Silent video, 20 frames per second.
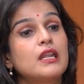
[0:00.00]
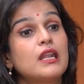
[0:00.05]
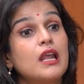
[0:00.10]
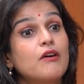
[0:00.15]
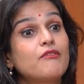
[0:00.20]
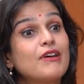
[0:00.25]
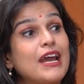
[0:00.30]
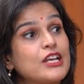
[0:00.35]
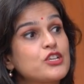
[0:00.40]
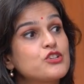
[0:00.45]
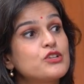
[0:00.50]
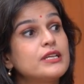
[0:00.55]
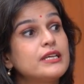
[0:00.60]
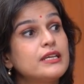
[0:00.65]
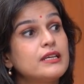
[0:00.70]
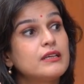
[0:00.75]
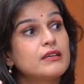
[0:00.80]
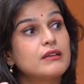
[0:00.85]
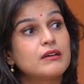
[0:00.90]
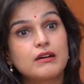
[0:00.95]
love
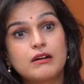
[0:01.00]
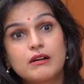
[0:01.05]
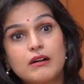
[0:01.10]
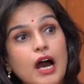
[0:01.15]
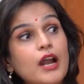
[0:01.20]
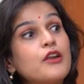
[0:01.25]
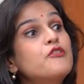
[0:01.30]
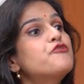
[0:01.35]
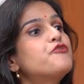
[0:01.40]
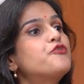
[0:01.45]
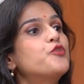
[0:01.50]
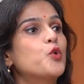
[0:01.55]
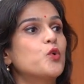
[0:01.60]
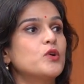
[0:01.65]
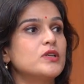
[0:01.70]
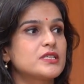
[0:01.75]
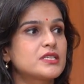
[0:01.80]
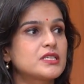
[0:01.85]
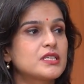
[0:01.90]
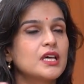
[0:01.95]
actually
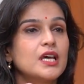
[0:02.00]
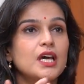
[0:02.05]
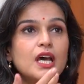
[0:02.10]
unfolds,